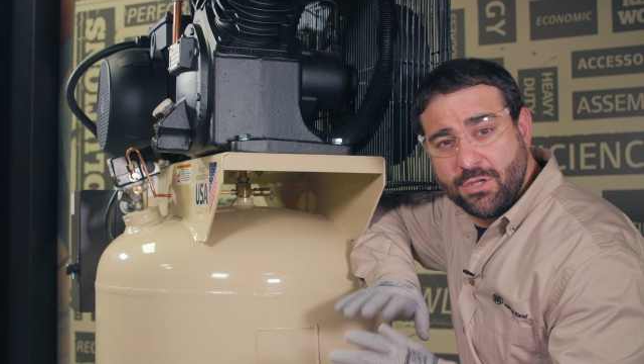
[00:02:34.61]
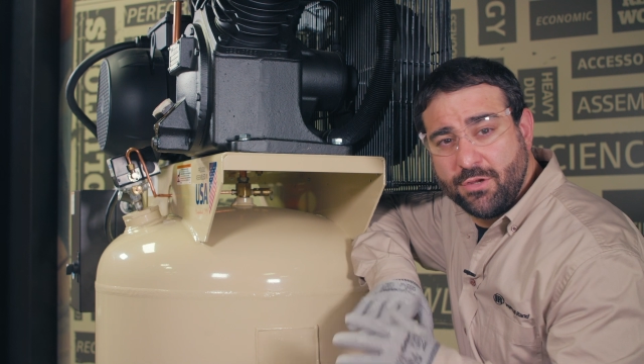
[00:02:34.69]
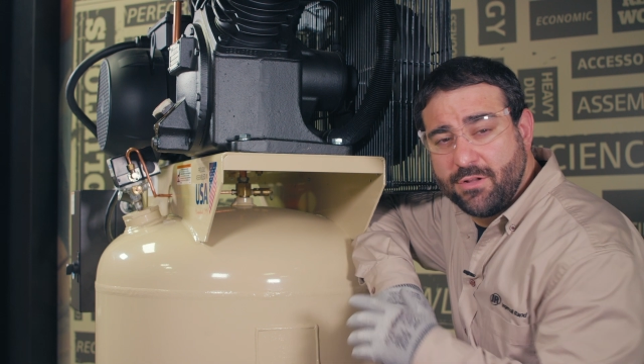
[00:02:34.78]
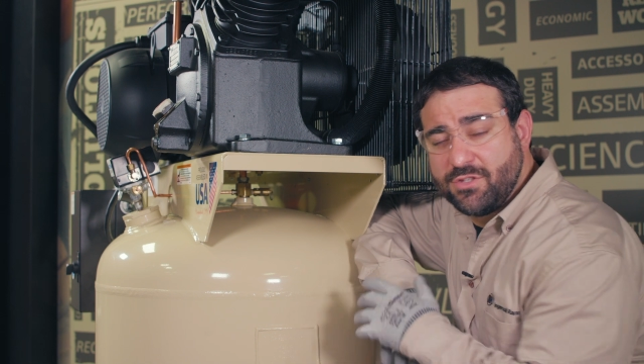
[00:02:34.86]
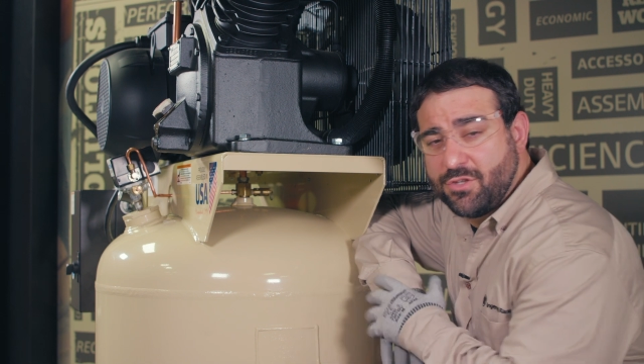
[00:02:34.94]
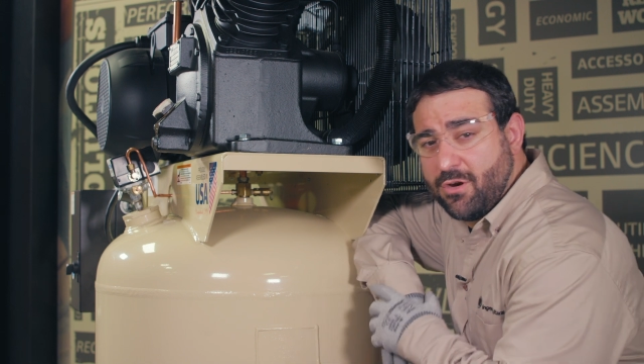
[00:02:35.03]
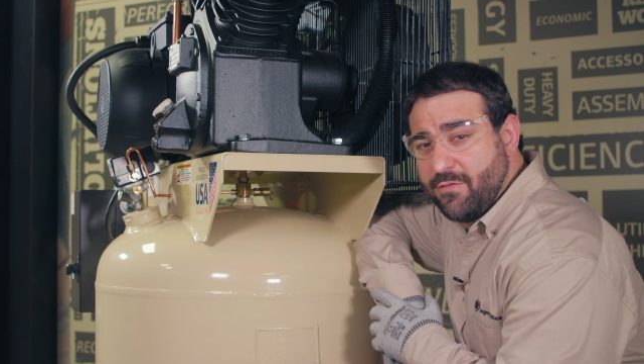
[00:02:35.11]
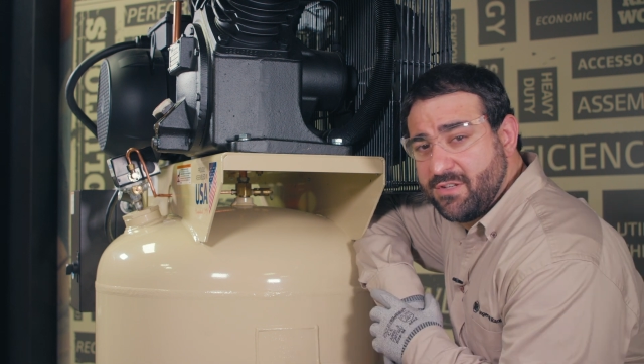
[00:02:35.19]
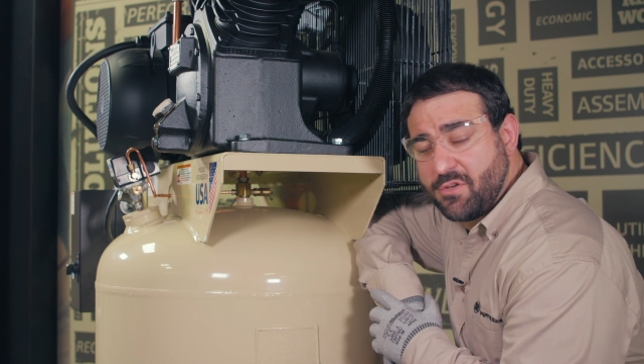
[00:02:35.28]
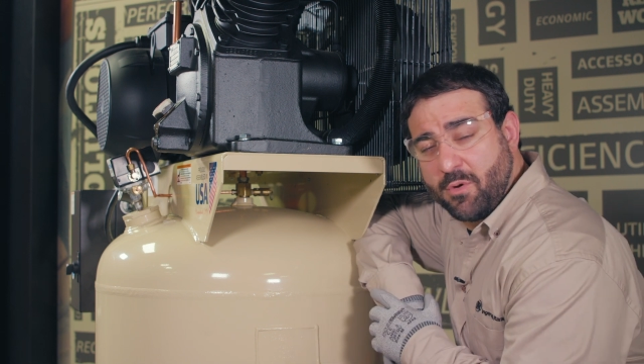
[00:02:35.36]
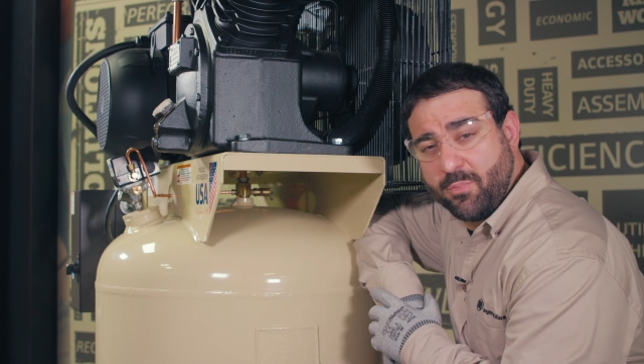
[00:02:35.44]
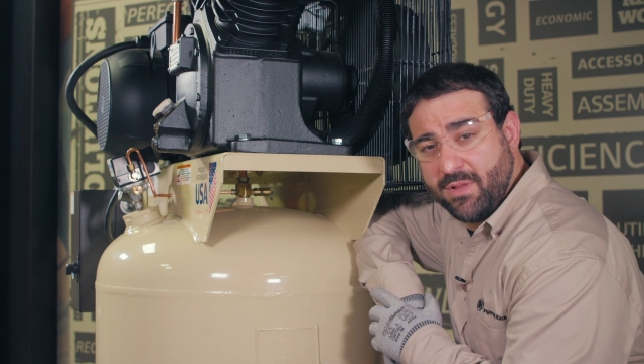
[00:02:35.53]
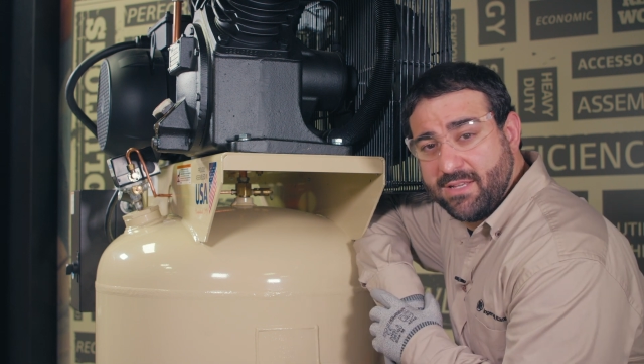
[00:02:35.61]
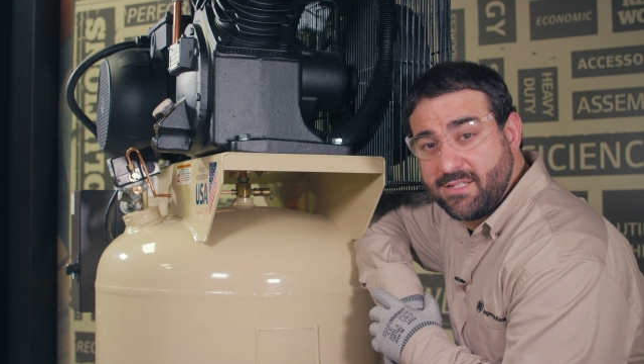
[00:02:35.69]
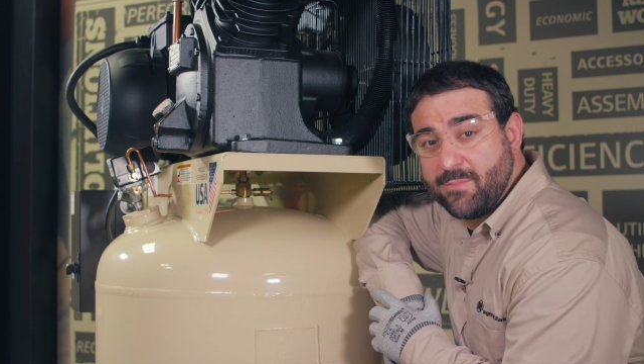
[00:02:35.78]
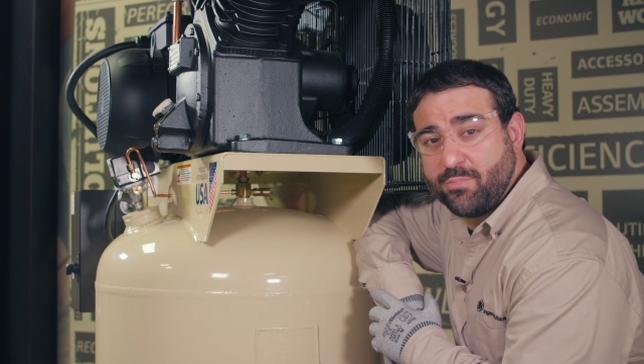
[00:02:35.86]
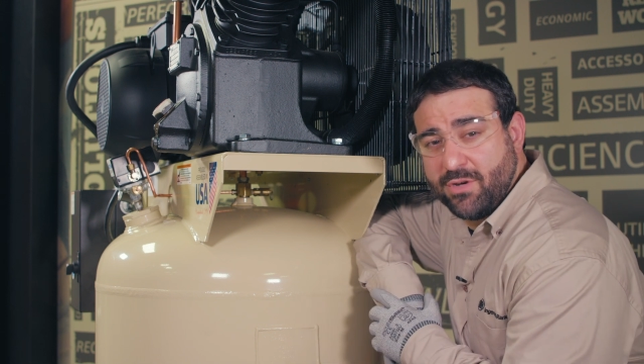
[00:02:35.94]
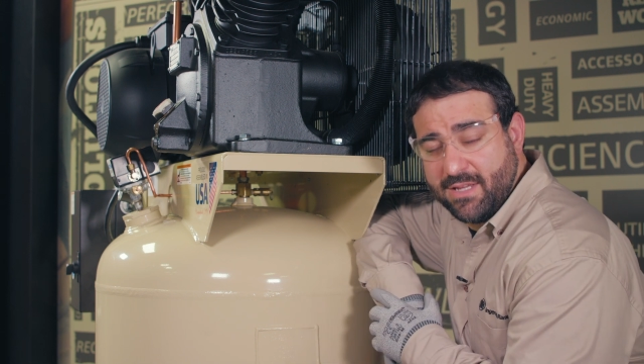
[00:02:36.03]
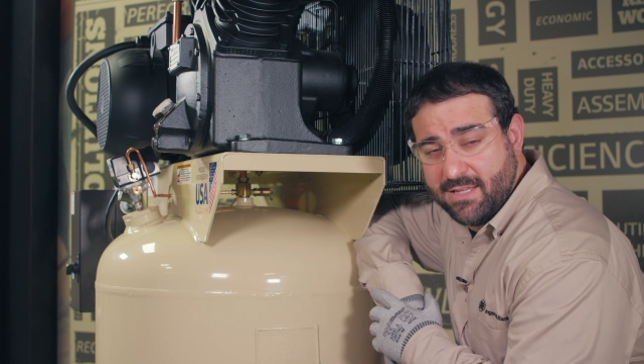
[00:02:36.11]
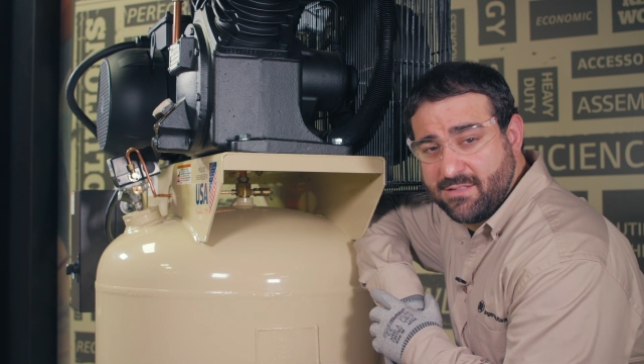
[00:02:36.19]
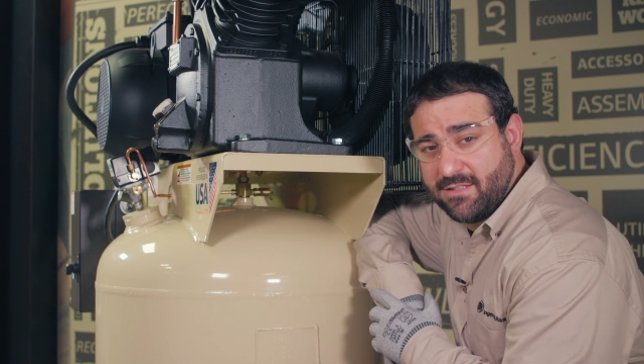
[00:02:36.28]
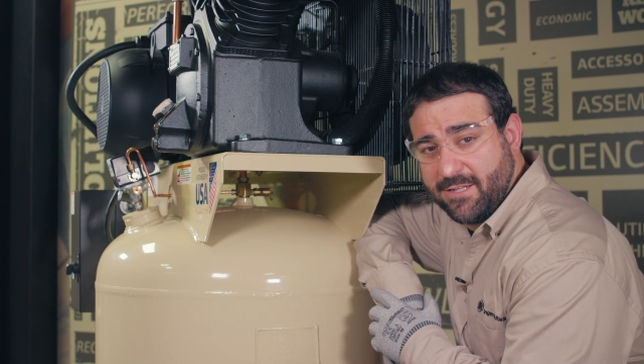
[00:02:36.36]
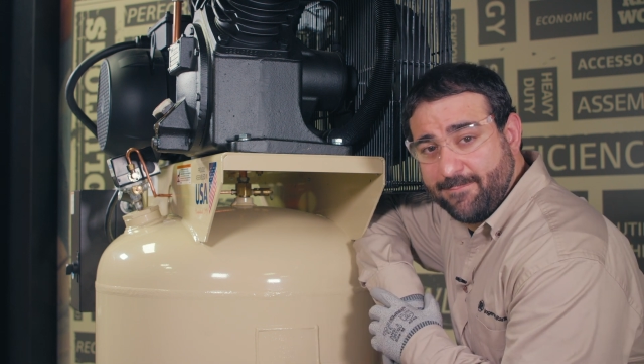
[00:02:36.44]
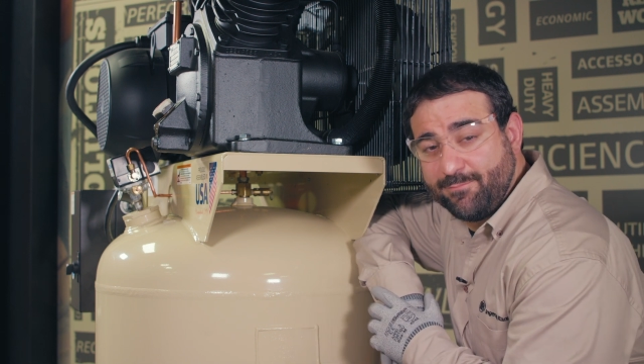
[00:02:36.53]
you can service or replace it pretty
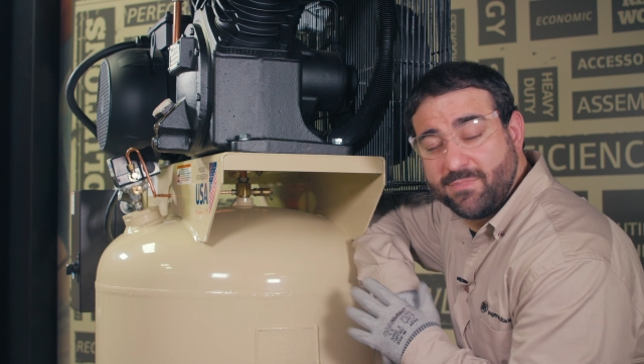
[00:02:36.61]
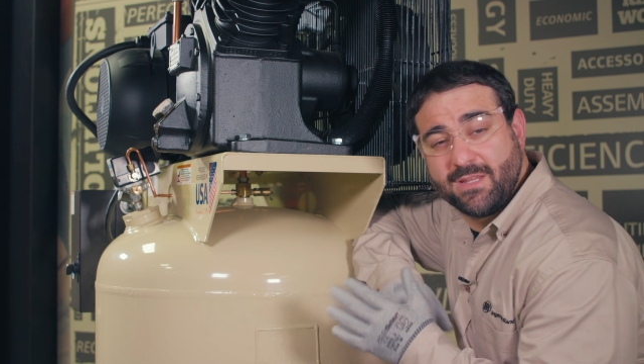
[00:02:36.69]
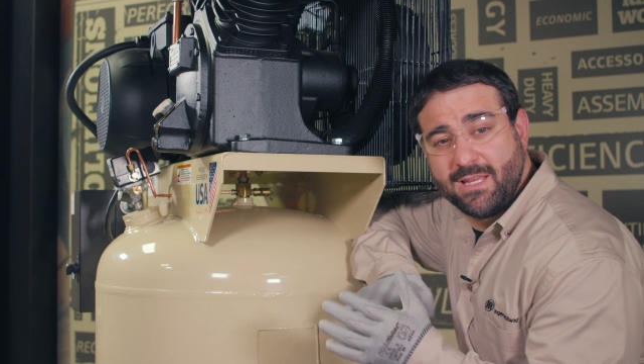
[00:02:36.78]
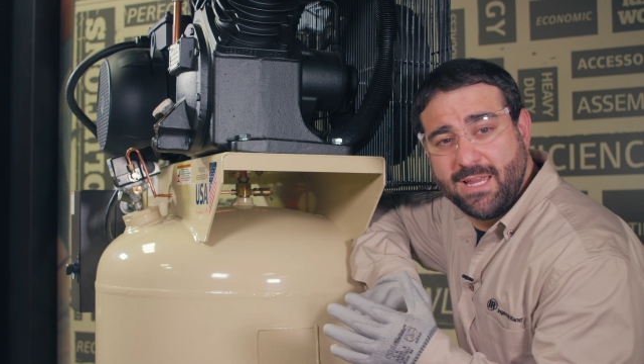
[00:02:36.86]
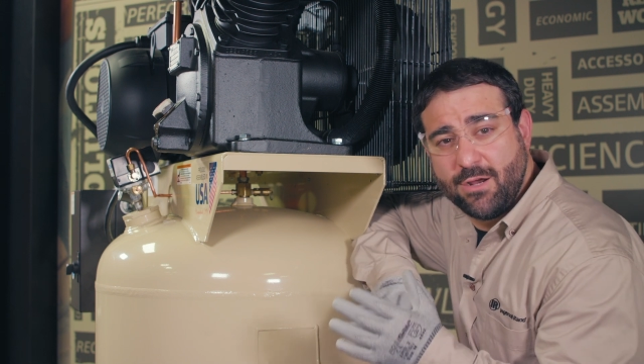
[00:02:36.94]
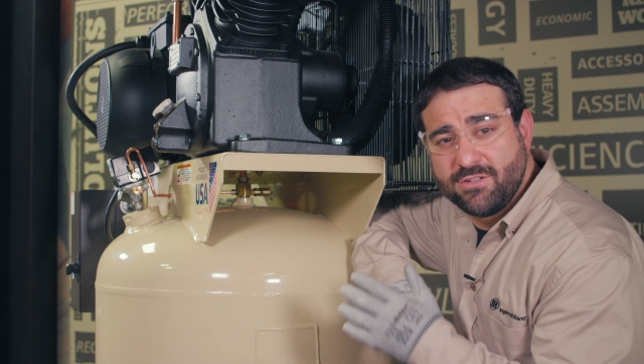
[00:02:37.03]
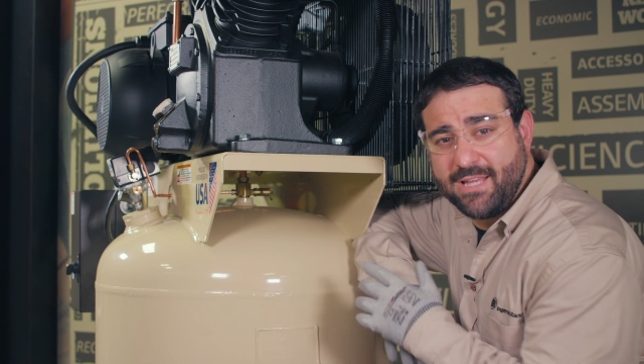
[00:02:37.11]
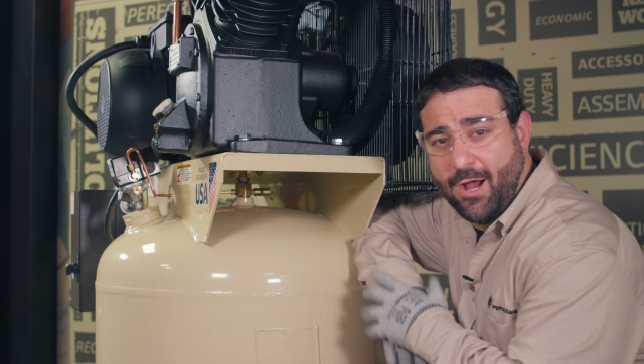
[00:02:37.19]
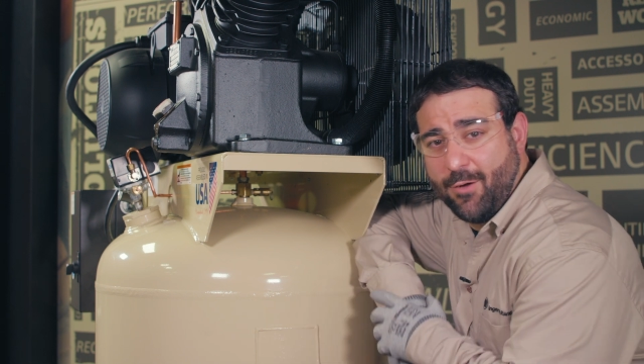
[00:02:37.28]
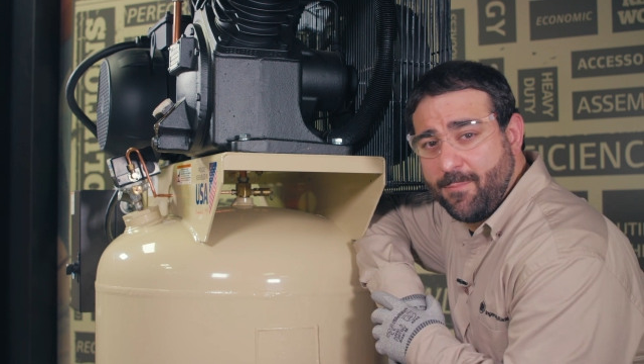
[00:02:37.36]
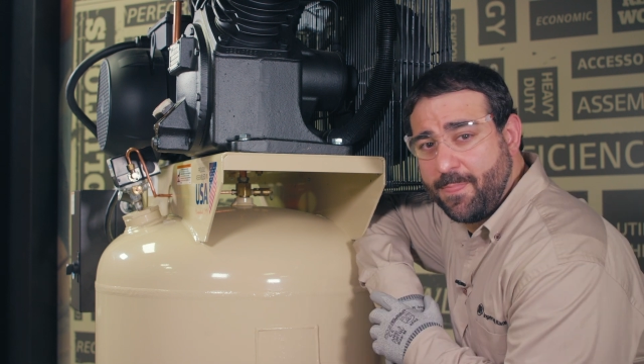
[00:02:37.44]
easily. Here's how.